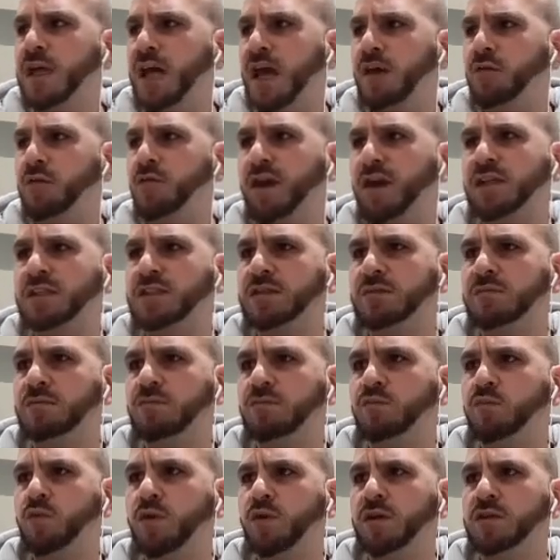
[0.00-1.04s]
and
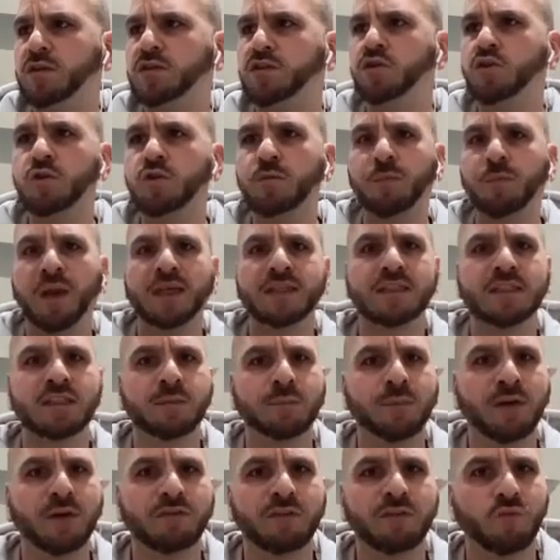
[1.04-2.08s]
Wrexham were 2 places
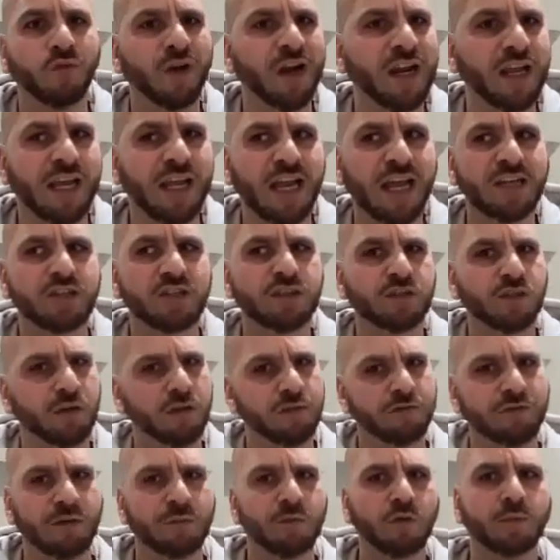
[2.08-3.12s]
above the relegation zone,
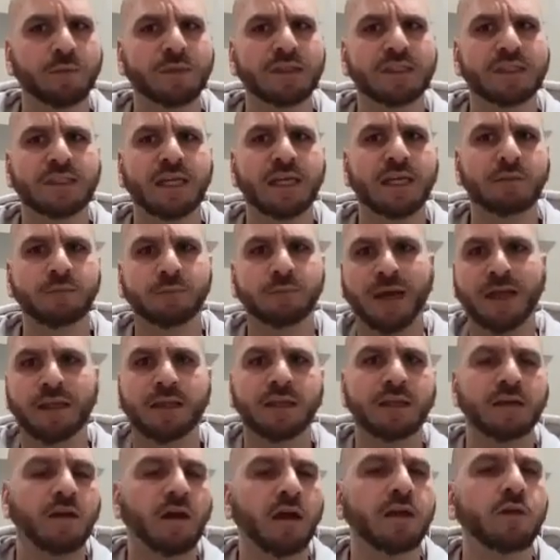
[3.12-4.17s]
if I'm not mistaken, back
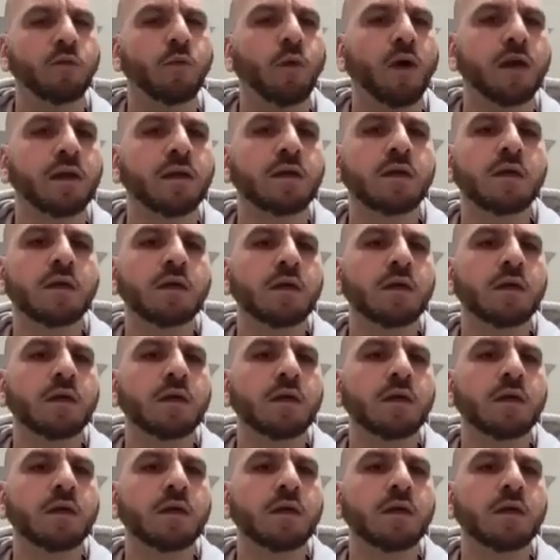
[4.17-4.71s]
in '91.